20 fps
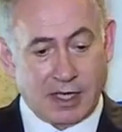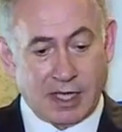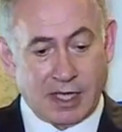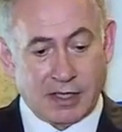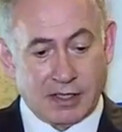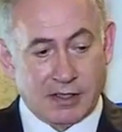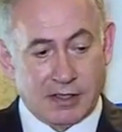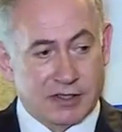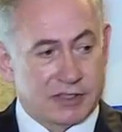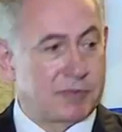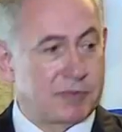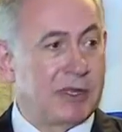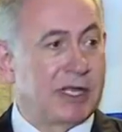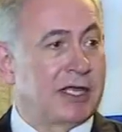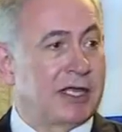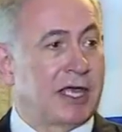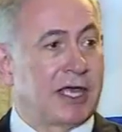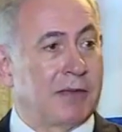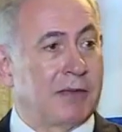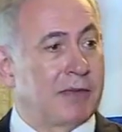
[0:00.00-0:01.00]
and this
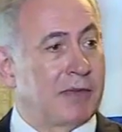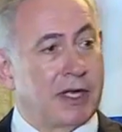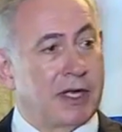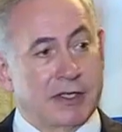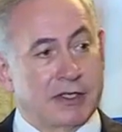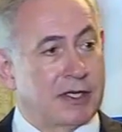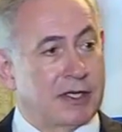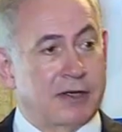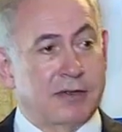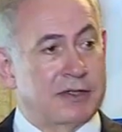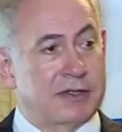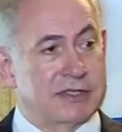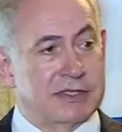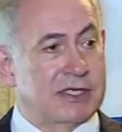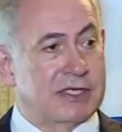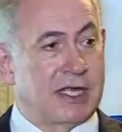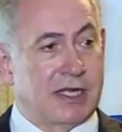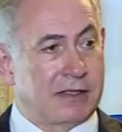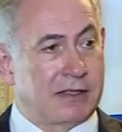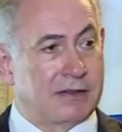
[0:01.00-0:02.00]
became a terrorist
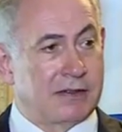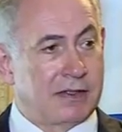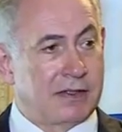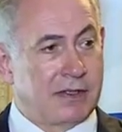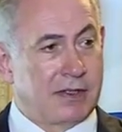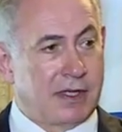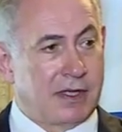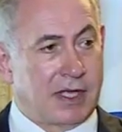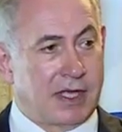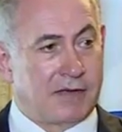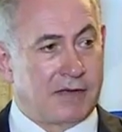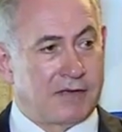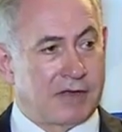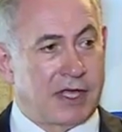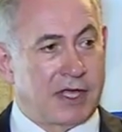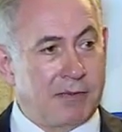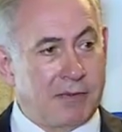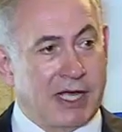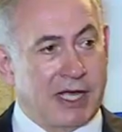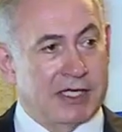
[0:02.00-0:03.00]
state of
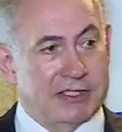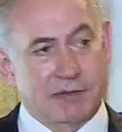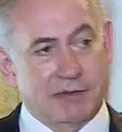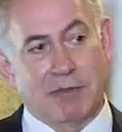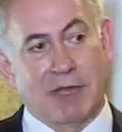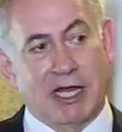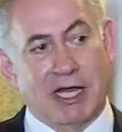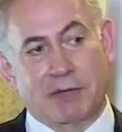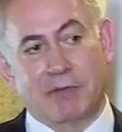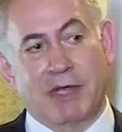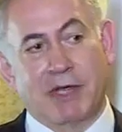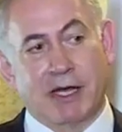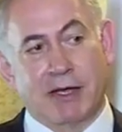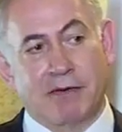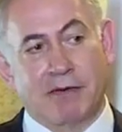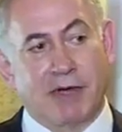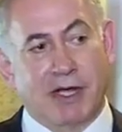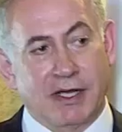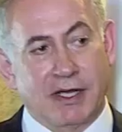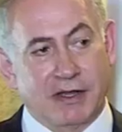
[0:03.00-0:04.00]
Hamas backed by
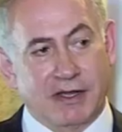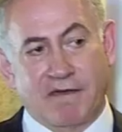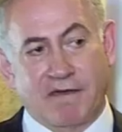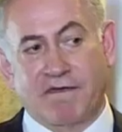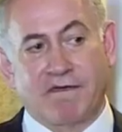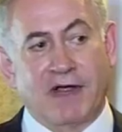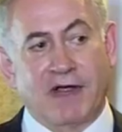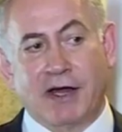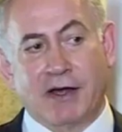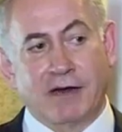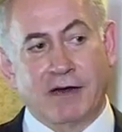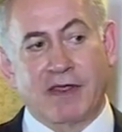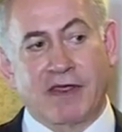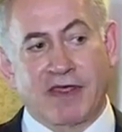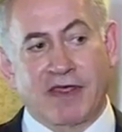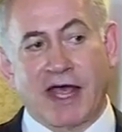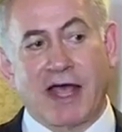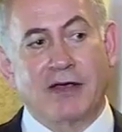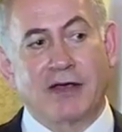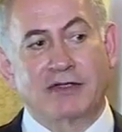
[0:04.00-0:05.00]
Iran. They fired
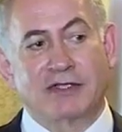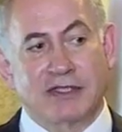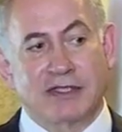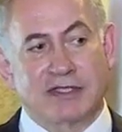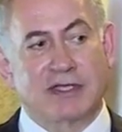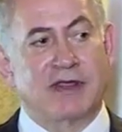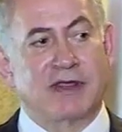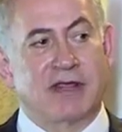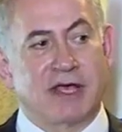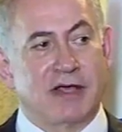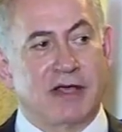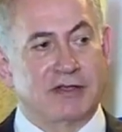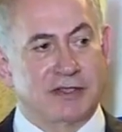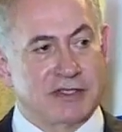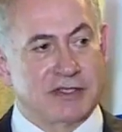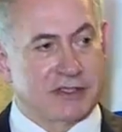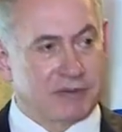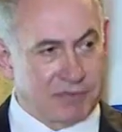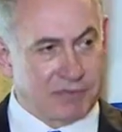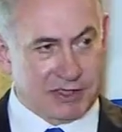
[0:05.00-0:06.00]
thousands and
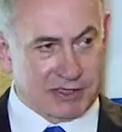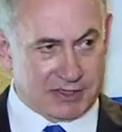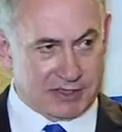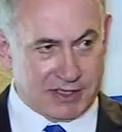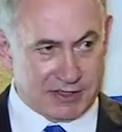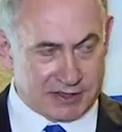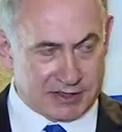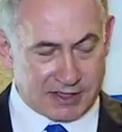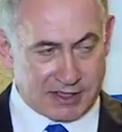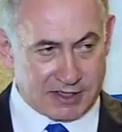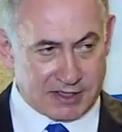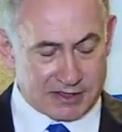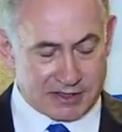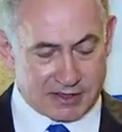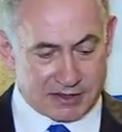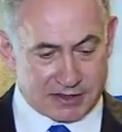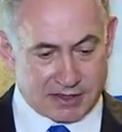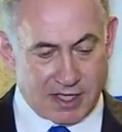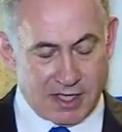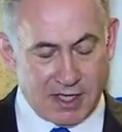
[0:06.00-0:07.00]
thousands of missiles against us.